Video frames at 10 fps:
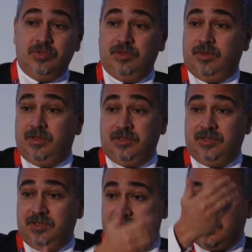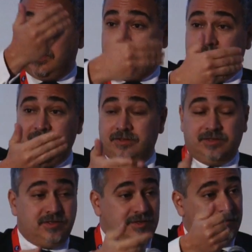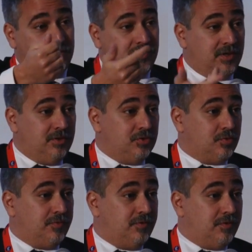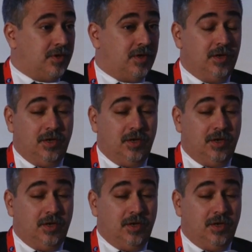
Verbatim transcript: it, but it's this satellite system that you can use with your